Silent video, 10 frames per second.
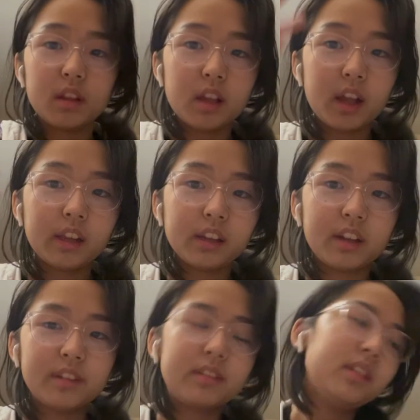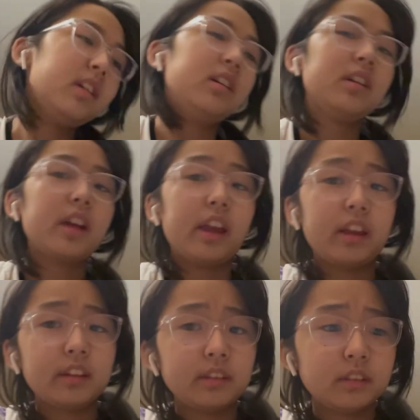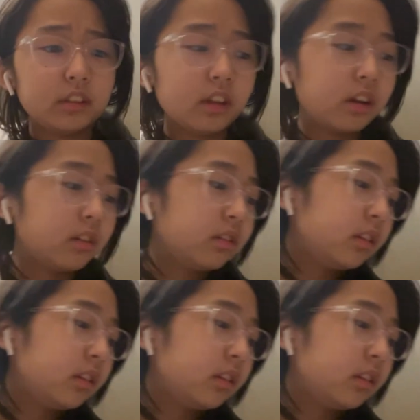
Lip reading: Hello. Okay, so